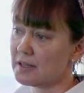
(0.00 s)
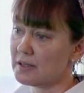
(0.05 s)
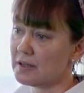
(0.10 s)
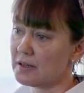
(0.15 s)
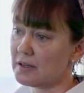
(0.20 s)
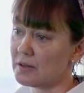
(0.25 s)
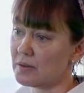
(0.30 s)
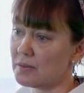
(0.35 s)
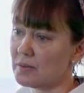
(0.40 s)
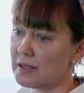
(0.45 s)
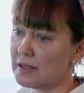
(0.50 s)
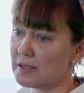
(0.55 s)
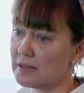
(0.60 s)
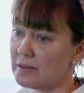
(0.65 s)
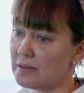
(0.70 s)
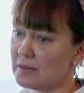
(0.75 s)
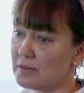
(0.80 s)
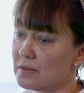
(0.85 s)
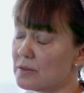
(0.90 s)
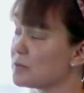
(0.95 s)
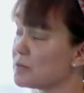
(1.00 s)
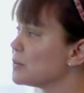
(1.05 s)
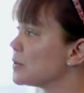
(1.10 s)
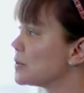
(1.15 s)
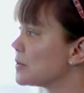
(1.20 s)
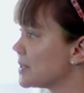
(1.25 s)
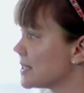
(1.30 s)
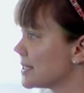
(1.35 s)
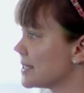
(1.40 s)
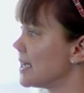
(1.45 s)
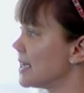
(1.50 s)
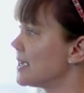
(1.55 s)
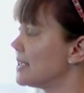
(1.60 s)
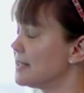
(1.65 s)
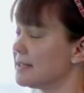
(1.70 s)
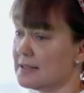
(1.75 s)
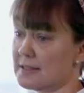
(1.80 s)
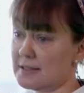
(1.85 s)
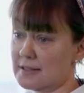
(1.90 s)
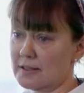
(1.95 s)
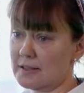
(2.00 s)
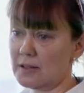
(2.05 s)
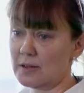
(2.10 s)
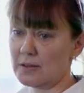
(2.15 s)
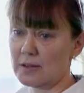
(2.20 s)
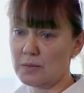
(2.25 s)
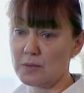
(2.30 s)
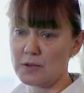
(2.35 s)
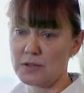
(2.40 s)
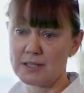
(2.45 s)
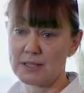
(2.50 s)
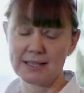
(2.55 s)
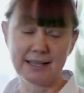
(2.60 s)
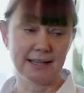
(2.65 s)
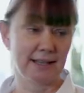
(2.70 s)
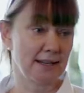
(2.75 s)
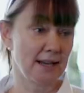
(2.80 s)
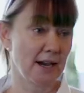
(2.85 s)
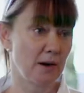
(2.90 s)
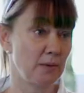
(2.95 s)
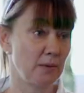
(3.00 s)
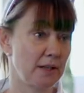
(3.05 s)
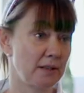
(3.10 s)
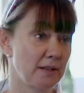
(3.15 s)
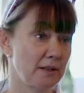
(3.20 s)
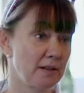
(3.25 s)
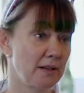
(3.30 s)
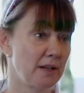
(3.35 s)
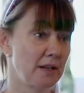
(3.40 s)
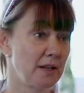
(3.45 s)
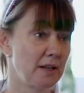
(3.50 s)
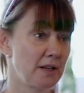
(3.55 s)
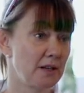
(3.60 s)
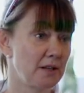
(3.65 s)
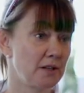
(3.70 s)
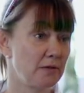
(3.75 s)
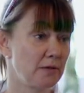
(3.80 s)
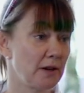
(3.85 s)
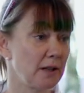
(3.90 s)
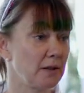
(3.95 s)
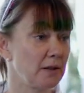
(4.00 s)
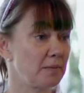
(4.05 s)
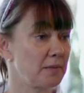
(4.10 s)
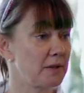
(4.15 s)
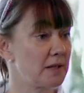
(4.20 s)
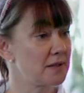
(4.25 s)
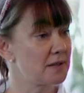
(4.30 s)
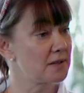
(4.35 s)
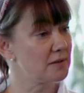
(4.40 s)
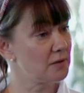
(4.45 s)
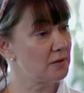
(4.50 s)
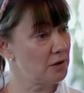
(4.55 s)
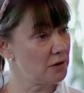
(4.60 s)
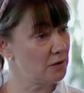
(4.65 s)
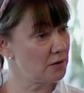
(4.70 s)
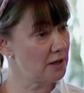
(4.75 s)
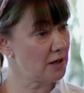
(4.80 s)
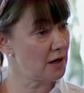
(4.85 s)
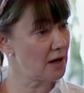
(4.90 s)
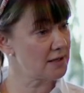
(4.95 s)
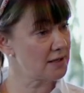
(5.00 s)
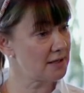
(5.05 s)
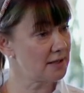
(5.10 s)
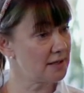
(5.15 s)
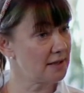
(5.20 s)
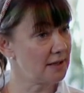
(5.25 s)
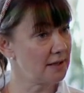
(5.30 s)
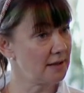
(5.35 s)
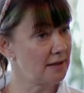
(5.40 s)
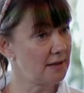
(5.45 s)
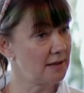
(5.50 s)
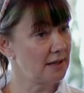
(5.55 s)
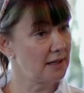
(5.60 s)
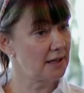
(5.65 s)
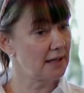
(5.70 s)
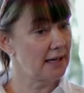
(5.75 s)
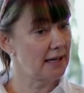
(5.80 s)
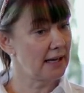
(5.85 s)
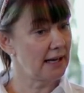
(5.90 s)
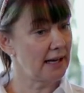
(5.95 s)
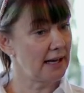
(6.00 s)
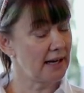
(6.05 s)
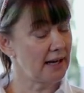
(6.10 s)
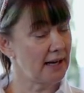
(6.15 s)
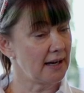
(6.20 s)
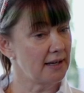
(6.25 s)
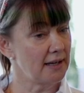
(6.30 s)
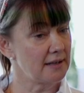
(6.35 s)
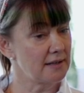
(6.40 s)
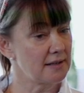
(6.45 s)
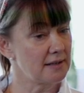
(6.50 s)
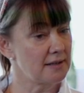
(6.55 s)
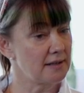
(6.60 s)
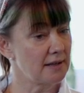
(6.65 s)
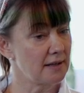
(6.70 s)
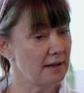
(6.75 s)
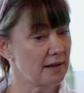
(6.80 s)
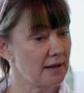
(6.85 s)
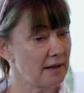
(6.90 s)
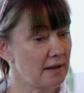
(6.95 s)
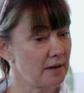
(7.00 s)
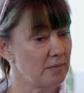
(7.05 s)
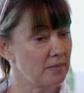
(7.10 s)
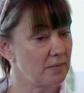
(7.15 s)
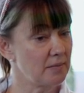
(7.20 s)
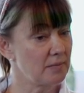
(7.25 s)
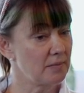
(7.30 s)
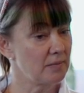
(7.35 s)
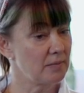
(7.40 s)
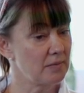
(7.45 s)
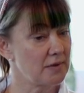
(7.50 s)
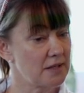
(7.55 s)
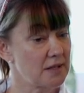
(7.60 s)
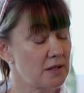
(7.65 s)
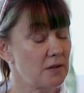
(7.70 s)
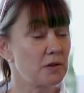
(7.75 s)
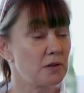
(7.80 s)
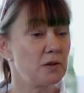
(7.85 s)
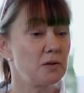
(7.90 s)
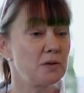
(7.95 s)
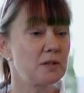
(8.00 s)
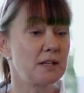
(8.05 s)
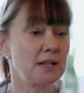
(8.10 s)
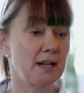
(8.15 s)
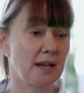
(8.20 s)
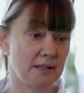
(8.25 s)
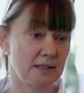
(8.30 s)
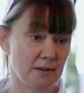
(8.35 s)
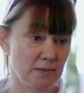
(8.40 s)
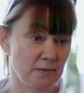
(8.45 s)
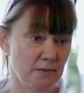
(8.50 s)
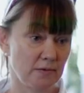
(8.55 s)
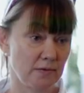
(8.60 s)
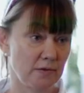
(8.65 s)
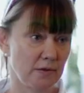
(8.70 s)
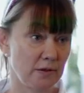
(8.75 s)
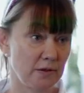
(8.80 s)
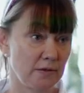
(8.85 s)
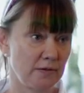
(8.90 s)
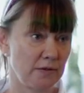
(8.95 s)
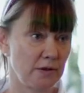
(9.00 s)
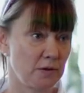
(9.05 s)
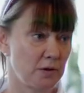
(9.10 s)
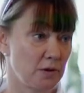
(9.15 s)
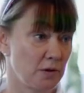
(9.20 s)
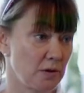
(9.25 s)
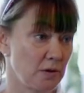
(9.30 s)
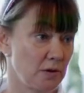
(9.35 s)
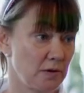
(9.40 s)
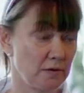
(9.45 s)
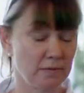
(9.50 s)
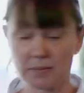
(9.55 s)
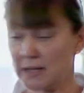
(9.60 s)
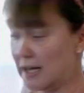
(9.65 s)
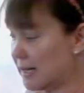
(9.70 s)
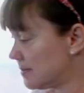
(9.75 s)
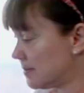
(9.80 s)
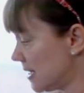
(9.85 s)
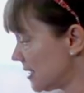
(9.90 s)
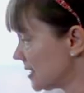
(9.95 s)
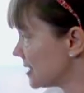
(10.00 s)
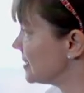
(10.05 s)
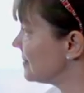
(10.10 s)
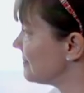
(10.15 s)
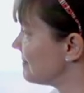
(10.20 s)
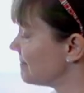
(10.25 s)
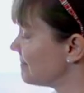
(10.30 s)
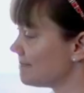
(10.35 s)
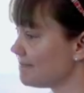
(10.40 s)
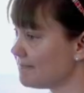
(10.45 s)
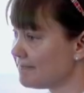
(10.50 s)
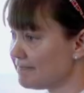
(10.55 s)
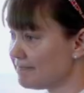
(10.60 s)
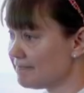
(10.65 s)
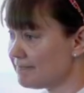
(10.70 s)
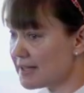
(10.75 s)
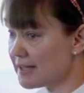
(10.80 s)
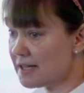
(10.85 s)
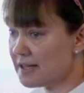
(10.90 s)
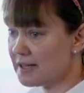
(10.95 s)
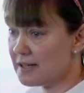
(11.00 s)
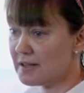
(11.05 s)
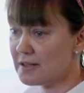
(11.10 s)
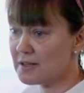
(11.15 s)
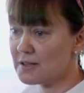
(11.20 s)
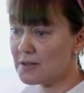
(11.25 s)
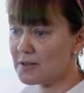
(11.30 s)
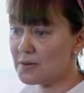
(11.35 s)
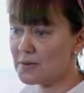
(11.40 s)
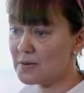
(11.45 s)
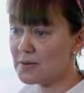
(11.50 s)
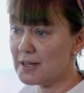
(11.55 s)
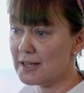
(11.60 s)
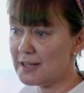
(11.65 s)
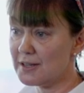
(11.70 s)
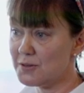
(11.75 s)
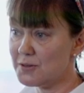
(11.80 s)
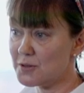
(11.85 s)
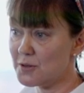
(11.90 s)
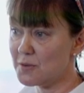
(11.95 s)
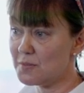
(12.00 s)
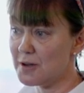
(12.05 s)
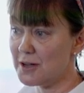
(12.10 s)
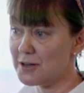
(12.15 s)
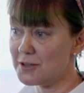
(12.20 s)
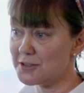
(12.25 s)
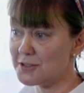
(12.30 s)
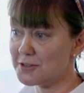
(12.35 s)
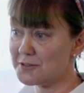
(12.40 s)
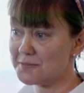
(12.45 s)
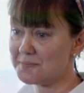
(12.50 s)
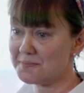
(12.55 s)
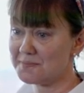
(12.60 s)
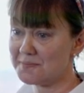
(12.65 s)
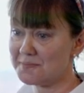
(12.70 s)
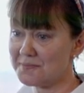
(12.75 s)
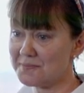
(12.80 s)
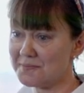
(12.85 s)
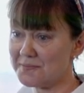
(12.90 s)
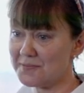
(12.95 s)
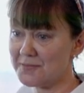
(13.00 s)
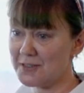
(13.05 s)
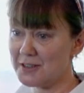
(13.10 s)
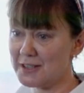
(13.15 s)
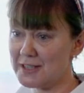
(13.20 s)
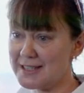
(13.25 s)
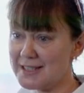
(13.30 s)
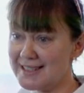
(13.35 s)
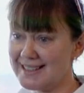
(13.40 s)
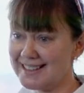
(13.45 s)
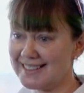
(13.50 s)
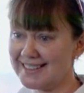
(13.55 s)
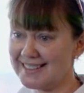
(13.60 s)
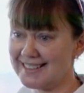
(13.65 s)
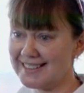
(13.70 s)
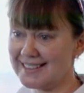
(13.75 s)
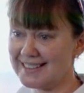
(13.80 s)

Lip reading: you know, we can, through the science, you know, that we're seeing now, we can develop this curiosity and this enthusiasm for the future of plant medicine. So thank you so much for listening.